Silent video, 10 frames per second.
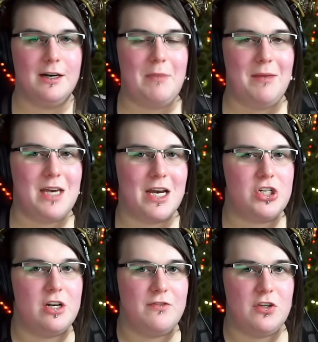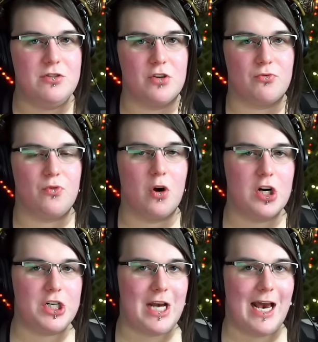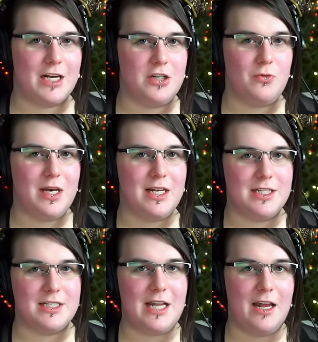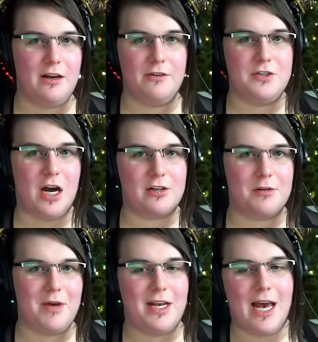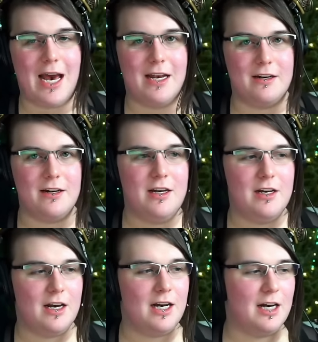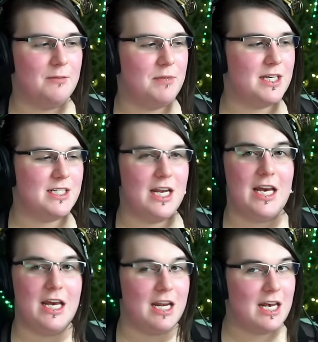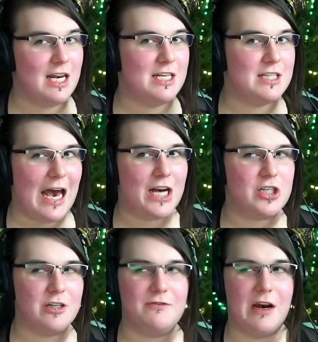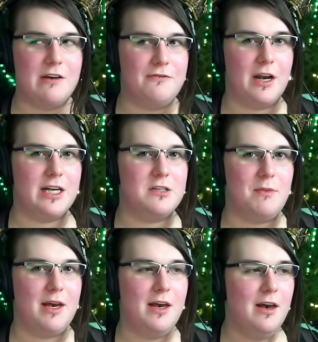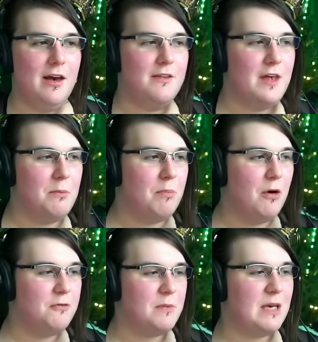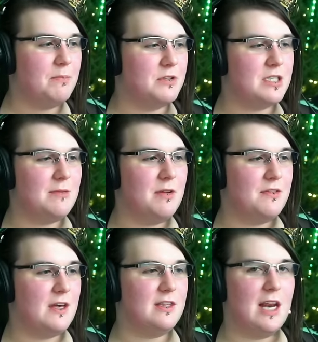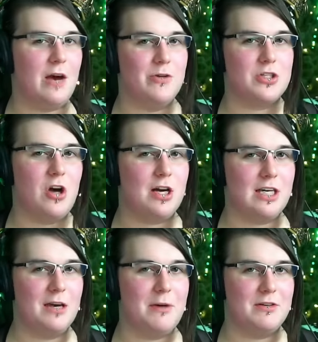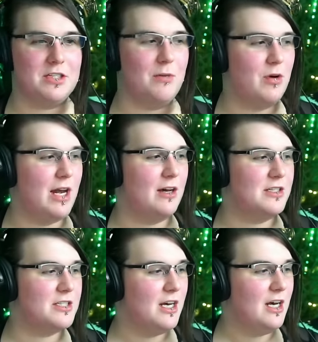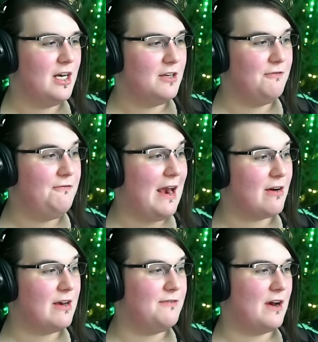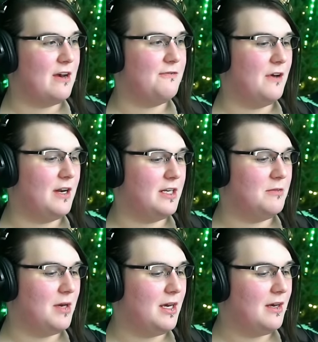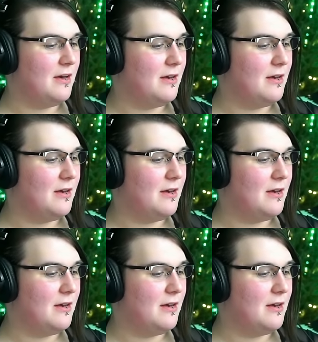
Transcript: Maybe I should have used a Rorschach tweet instead of Dr. Manhattan um, because it, it, it is actually very funny to me that both people seem to think that I was talking about someone else. Very, very funny to me.